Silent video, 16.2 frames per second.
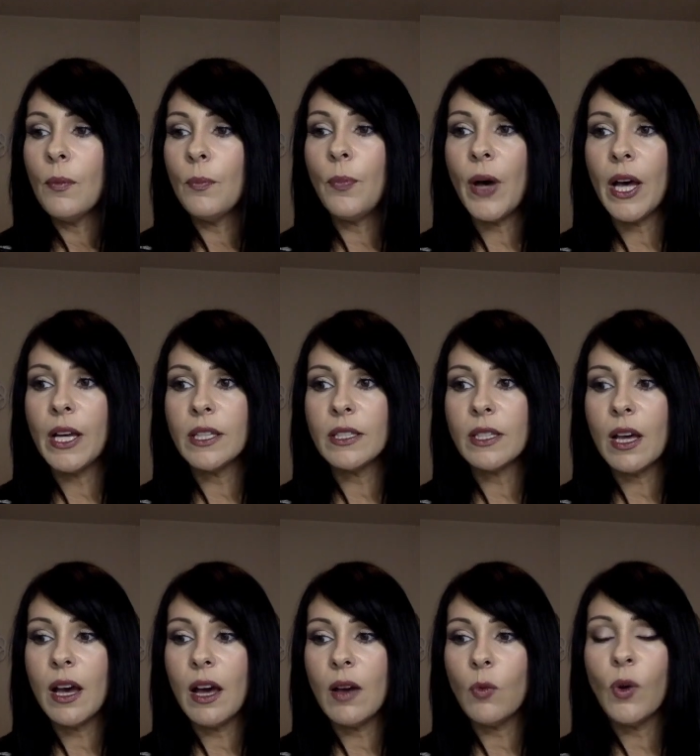but
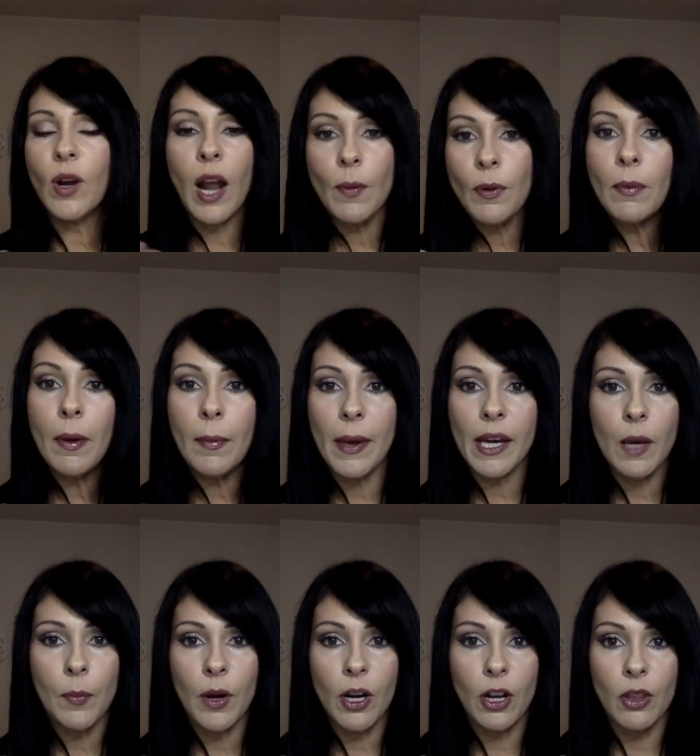when I put my
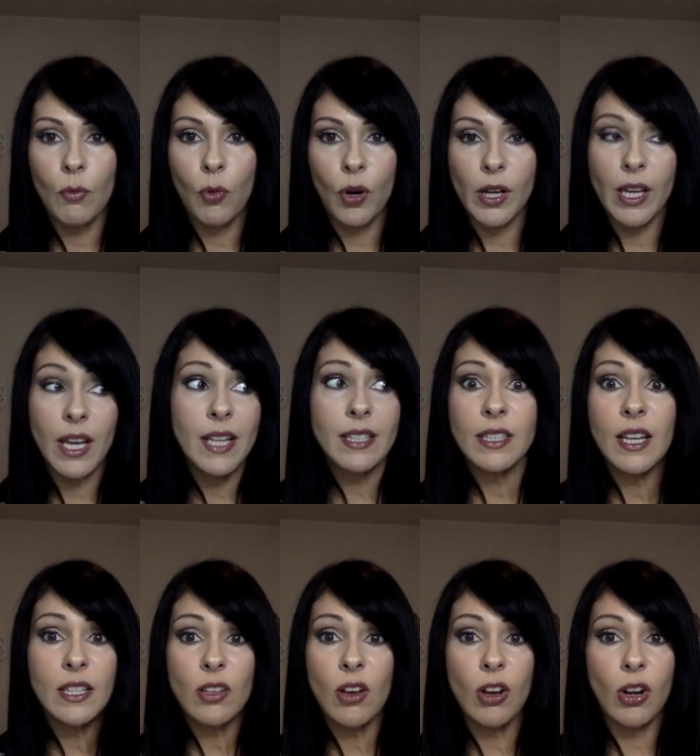makeup on in the morning, it
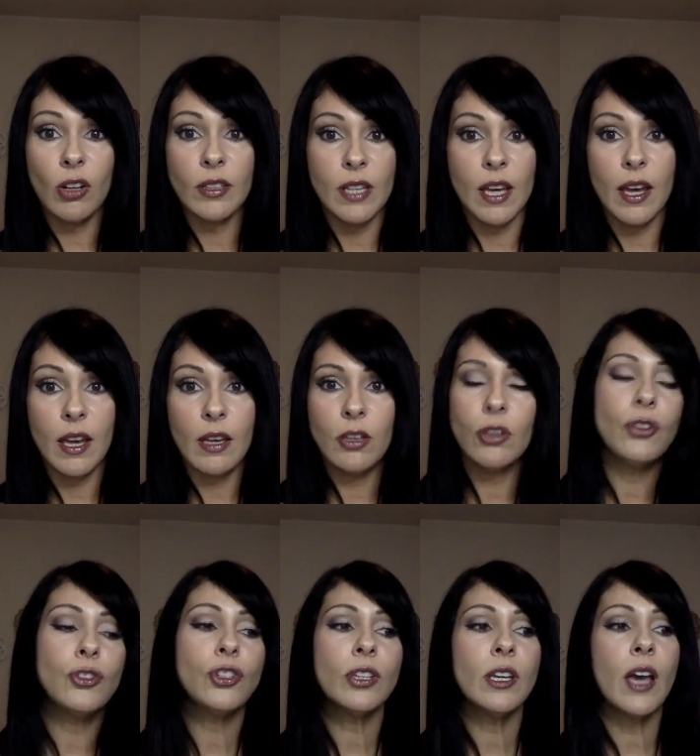stays on all day.
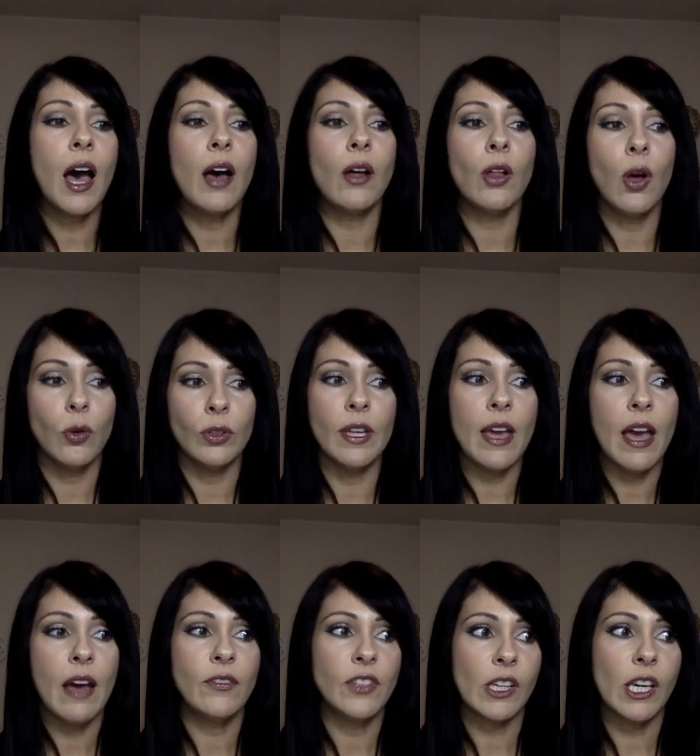Usually I'll only
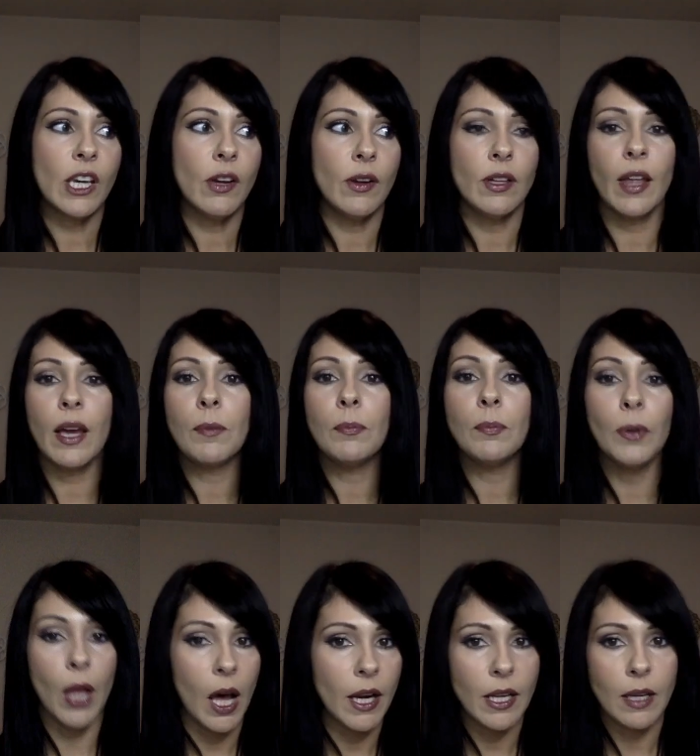have to carry like
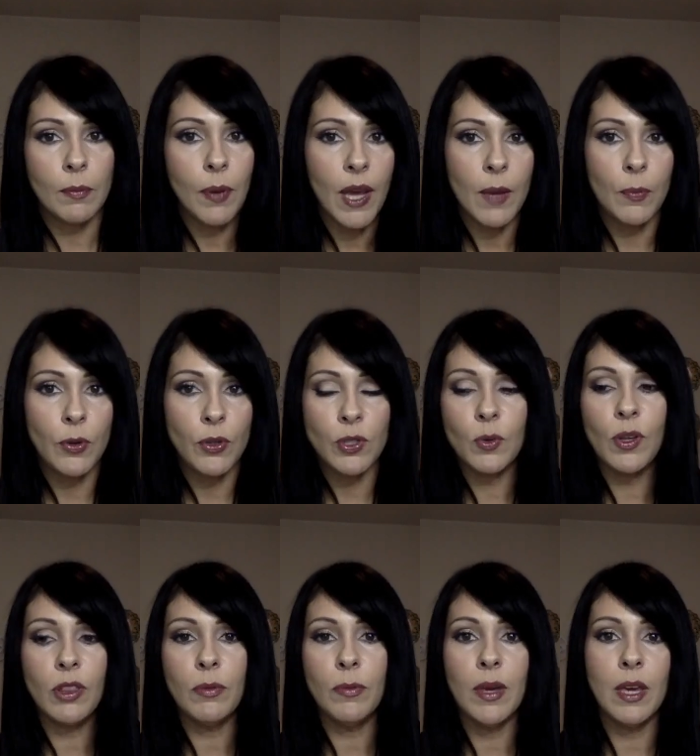blotting papers
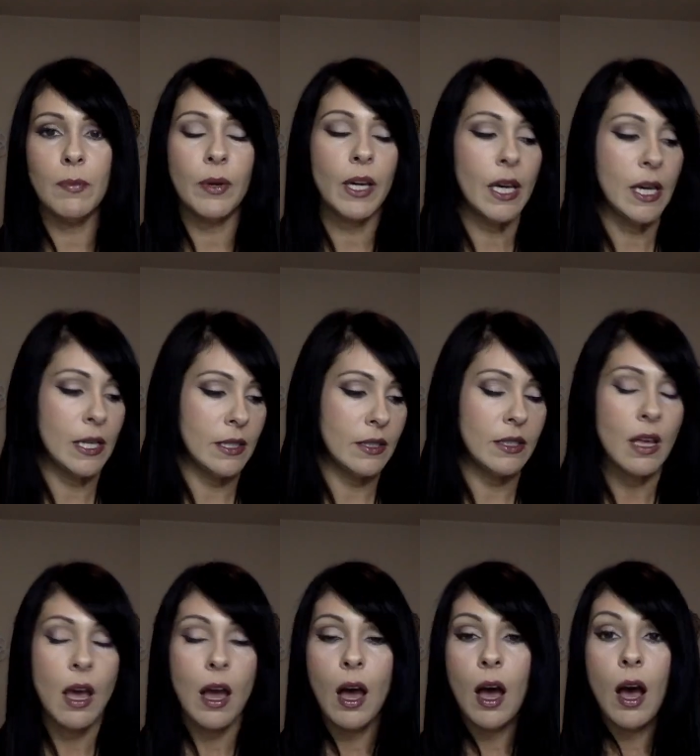with me because
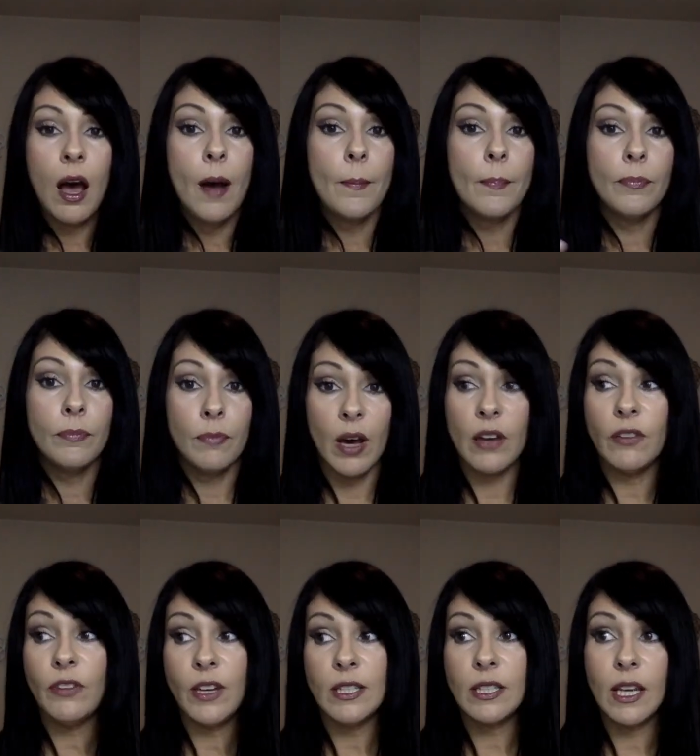my
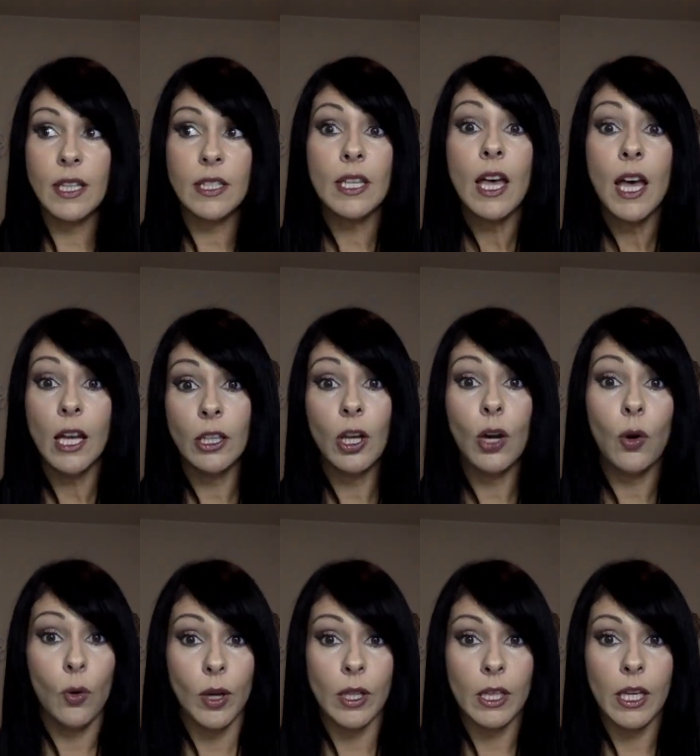face gets hella
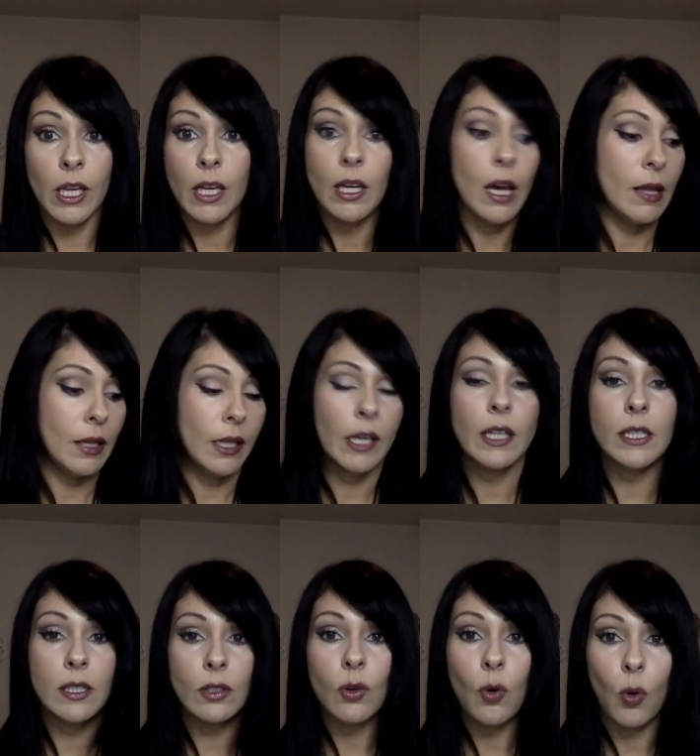oily and like
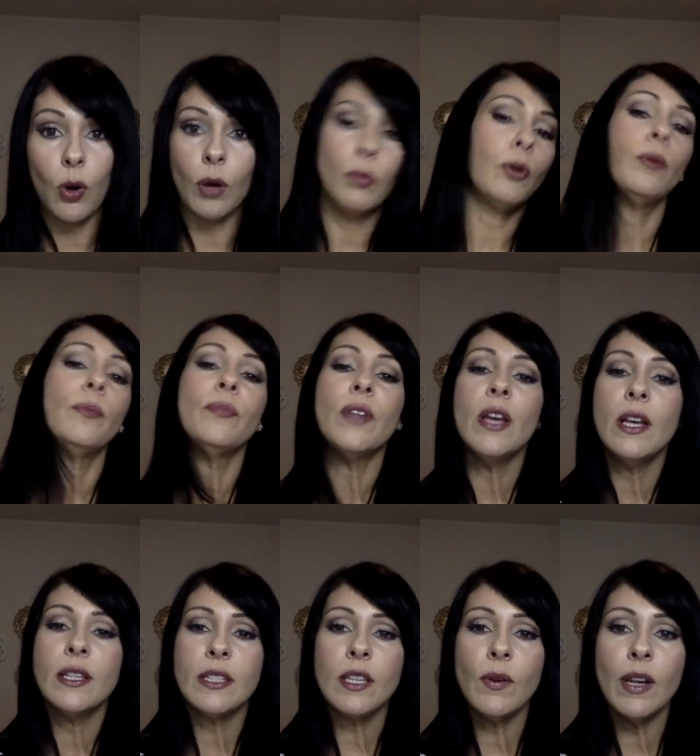it's horrible.
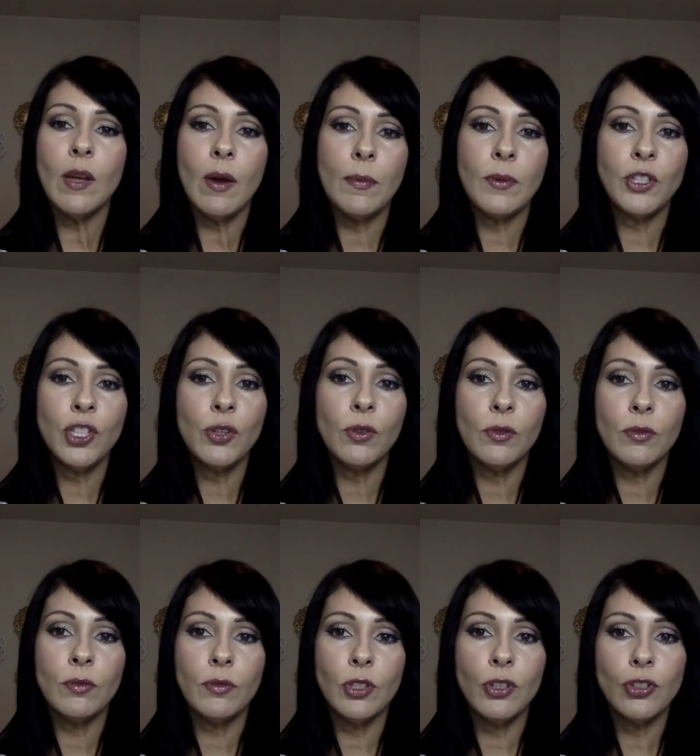So anyway, but you
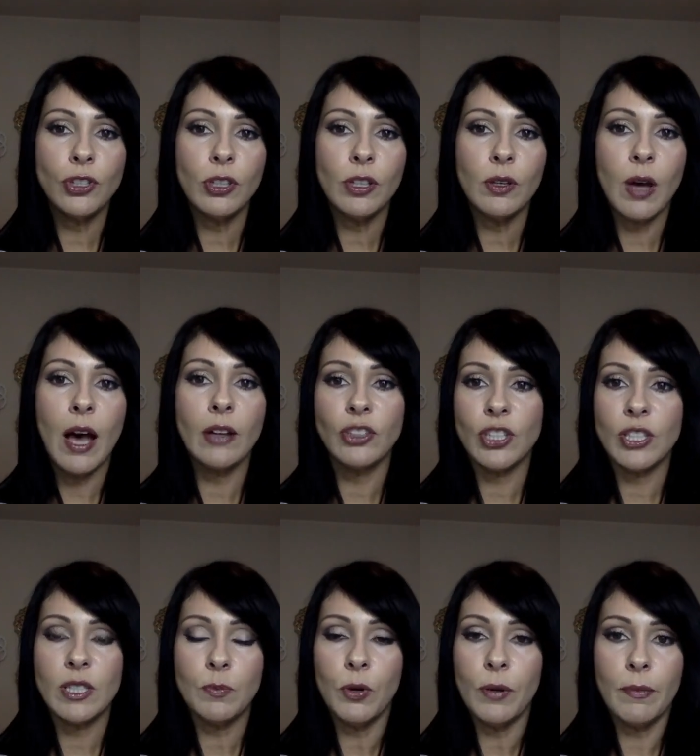usually I'll
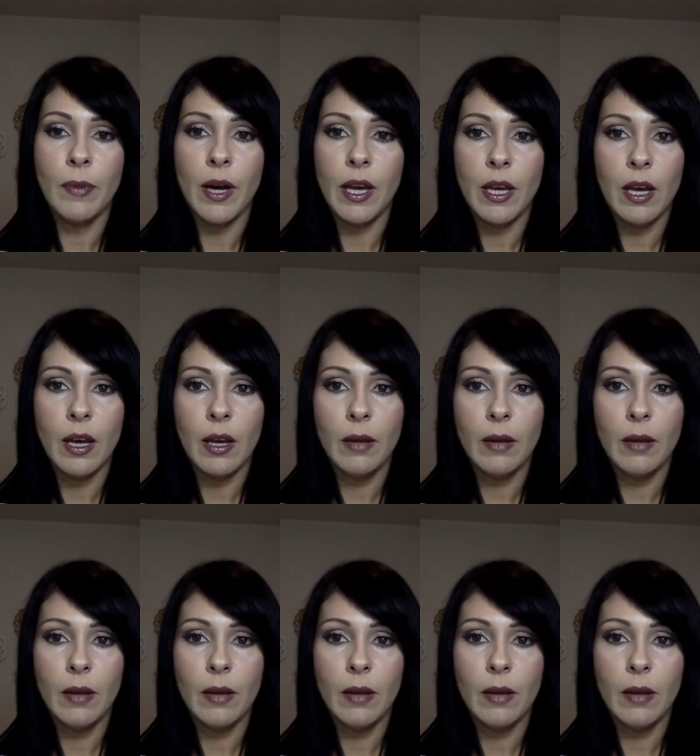just put my